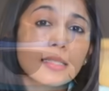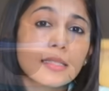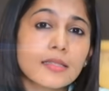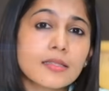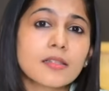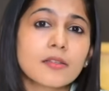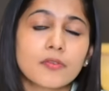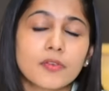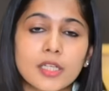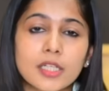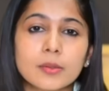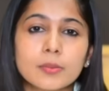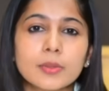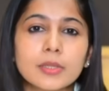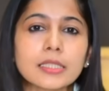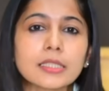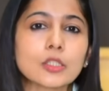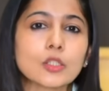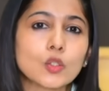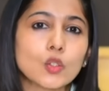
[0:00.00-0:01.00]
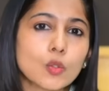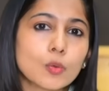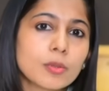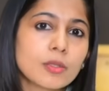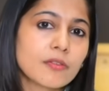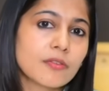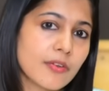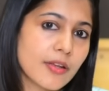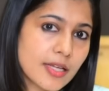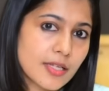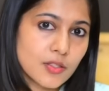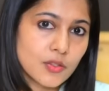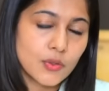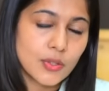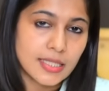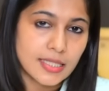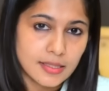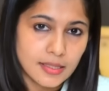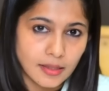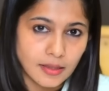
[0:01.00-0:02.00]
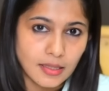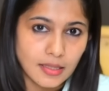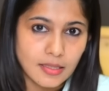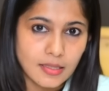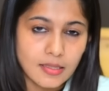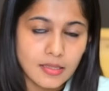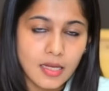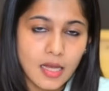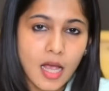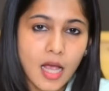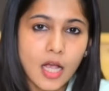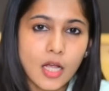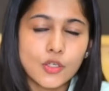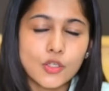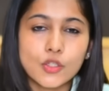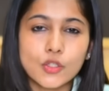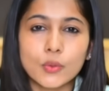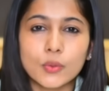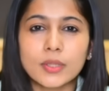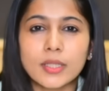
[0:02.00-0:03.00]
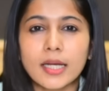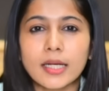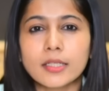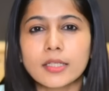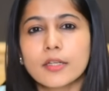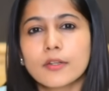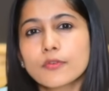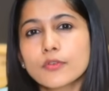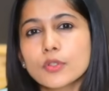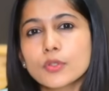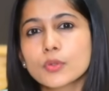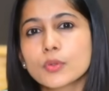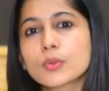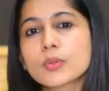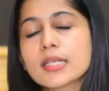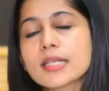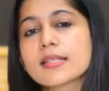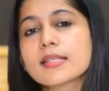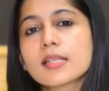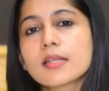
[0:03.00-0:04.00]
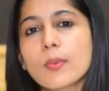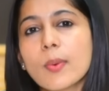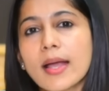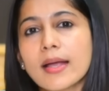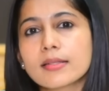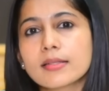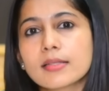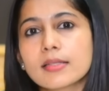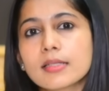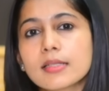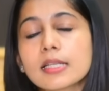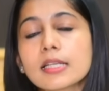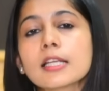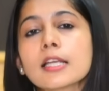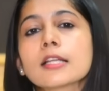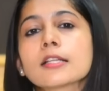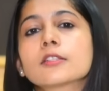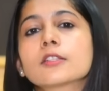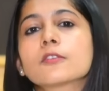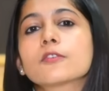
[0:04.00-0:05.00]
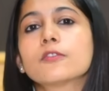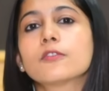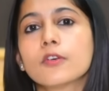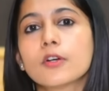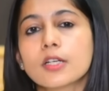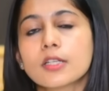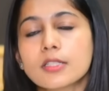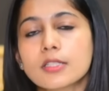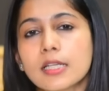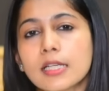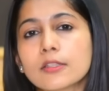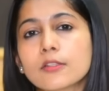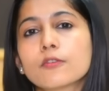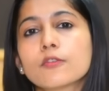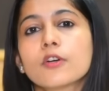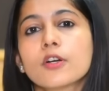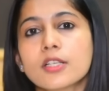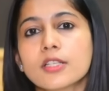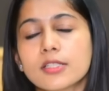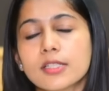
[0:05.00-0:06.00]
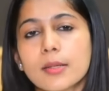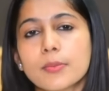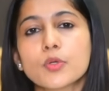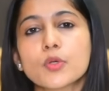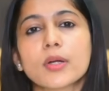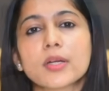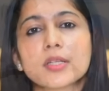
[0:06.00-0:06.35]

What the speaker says: that is available in the global phase 3 studies show that if you do DC vaccine at the first time you